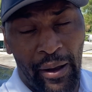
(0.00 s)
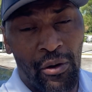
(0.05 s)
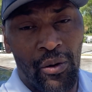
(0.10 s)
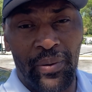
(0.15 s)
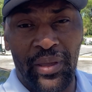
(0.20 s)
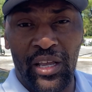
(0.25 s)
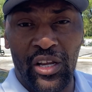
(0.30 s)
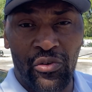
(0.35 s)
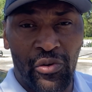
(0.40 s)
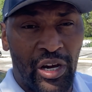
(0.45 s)
would
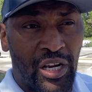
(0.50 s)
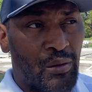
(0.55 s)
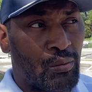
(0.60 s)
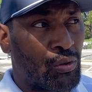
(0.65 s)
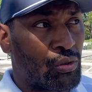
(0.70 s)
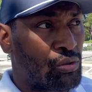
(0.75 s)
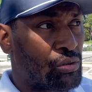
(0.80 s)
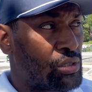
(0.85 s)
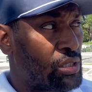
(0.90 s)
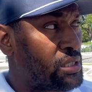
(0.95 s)
be
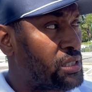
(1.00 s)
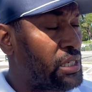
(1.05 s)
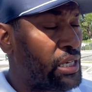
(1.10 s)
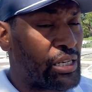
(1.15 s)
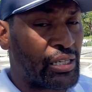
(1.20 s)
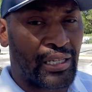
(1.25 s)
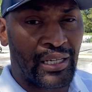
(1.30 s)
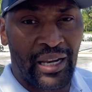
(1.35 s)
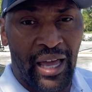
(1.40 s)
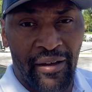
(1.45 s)
incredible to see
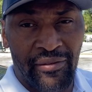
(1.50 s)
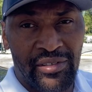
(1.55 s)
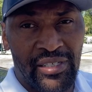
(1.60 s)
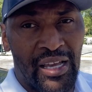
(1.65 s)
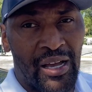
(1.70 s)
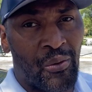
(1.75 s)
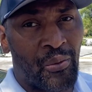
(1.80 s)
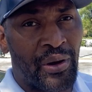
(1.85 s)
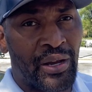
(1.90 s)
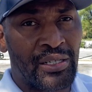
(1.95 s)
in your
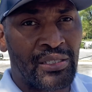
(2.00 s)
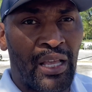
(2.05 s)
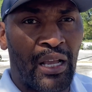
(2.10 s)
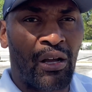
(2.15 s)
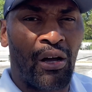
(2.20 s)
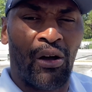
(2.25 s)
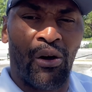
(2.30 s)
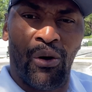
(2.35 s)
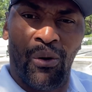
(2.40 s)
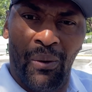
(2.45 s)
lifetime, where it's like,
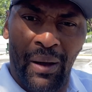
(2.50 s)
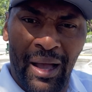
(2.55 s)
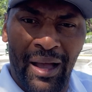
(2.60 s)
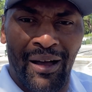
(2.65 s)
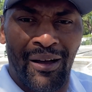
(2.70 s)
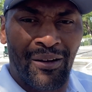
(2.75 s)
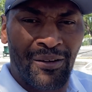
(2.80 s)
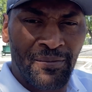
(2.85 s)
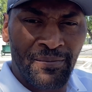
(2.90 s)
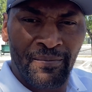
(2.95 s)
oh
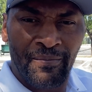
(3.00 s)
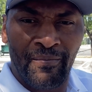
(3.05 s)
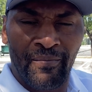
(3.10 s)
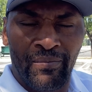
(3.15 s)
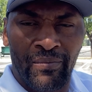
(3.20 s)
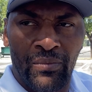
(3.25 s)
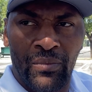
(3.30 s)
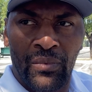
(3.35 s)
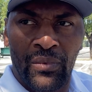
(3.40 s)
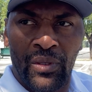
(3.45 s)
wow,
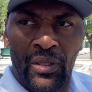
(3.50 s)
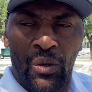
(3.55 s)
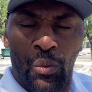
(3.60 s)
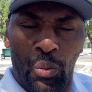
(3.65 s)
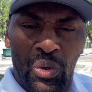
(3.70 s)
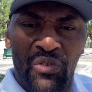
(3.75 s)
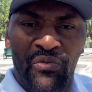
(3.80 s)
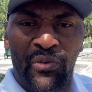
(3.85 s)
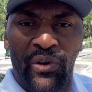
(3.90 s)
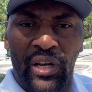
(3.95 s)

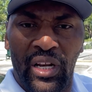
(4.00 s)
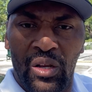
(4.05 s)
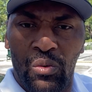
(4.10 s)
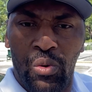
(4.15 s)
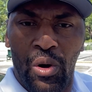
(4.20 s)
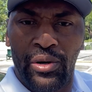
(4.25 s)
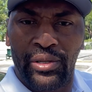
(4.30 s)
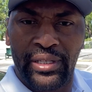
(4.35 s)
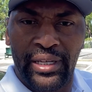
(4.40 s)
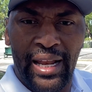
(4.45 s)
we've really
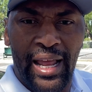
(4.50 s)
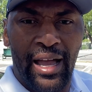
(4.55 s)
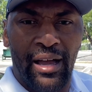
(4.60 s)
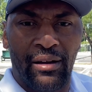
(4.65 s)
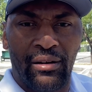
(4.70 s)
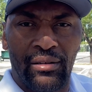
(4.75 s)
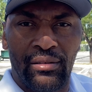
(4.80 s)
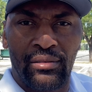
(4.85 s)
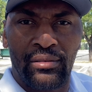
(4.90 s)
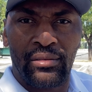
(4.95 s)
worked it out.
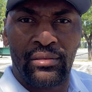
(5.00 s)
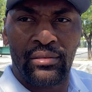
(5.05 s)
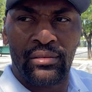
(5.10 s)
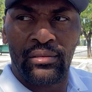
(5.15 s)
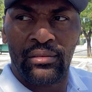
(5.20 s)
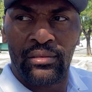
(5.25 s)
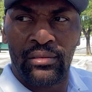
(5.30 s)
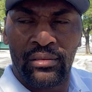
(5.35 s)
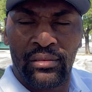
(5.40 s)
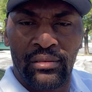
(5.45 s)

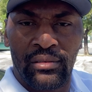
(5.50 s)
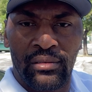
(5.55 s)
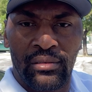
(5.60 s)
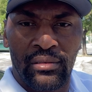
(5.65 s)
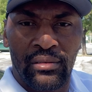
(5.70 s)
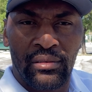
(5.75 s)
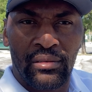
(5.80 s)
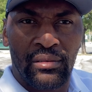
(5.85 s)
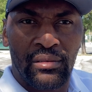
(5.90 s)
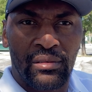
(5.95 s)

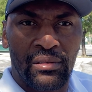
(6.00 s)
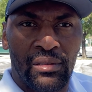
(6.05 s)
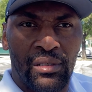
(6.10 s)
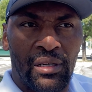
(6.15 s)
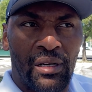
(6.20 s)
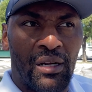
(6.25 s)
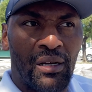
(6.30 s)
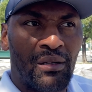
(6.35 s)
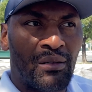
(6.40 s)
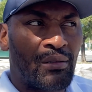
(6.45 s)

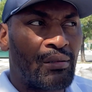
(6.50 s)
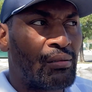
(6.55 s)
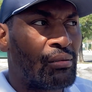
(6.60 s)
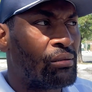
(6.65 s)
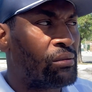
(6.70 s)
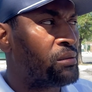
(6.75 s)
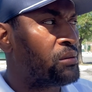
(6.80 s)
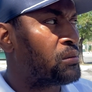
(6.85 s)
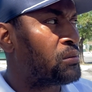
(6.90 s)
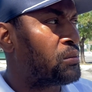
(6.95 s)

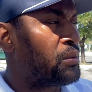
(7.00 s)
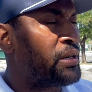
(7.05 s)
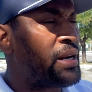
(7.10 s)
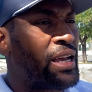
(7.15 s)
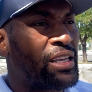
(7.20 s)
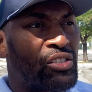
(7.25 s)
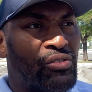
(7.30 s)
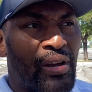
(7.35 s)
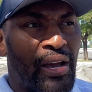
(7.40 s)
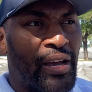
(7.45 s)
We're
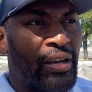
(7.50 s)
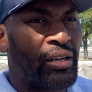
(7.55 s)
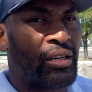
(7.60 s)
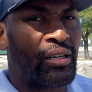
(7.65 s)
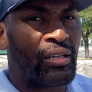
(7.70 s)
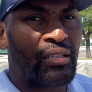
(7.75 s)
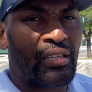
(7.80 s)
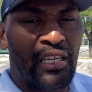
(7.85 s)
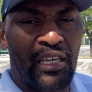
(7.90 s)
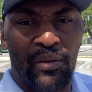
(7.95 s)
not trying
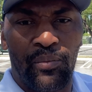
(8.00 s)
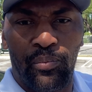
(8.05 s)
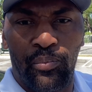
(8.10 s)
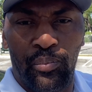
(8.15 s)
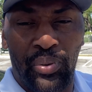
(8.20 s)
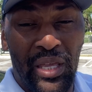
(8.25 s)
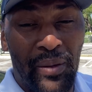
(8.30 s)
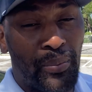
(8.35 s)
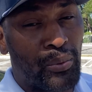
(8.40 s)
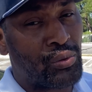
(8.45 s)
to keep
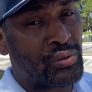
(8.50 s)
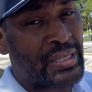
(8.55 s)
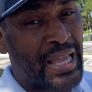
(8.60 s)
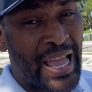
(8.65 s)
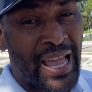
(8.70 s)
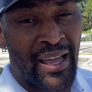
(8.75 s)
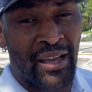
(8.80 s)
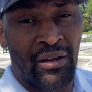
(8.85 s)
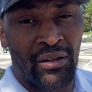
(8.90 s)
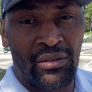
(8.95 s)
people
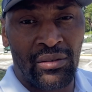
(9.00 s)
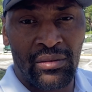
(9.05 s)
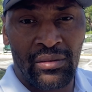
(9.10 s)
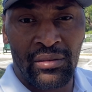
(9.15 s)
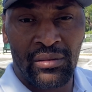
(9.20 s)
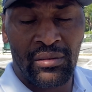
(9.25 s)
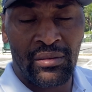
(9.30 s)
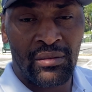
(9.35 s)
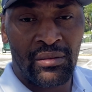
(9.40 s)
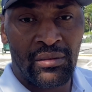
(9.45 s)
down.
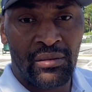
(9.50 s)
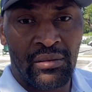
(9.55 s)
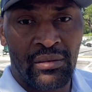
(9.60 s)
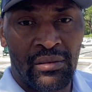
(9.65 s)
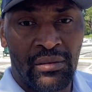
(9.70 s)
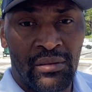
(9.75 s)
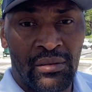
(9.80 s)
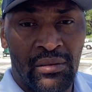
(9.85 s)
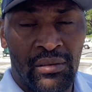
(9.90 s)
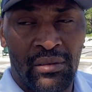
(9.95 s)

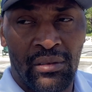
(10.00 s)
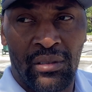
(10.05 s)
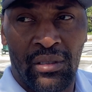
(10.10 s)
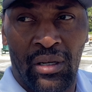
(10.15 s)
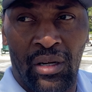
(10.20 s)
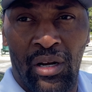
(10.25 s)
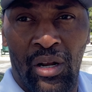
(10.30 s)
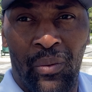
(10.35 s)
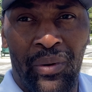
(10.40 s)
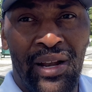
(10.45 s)

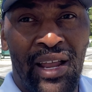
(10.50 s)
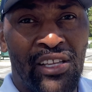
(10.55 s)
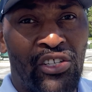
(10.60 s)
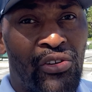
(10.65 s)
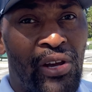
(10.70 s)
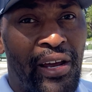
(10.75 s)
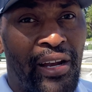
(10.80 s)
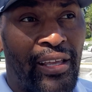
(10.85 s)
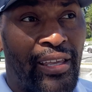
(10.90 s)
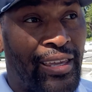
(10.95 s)
We're not
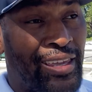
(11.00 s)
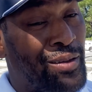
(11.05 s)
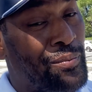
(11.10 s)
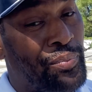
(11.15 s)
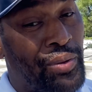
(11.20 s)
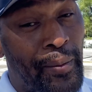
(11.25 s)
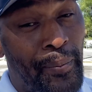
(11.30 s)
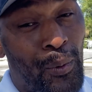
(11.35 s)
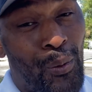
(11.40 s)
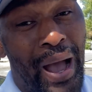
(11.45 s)
trying to keep
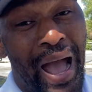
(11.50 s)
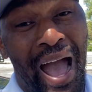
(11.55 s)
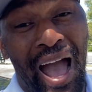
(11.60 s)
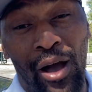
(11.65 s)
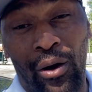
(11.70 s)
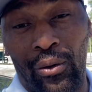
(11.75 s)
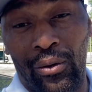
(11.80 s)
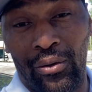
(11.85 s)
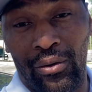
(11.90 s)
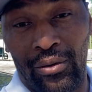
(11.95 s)
people out.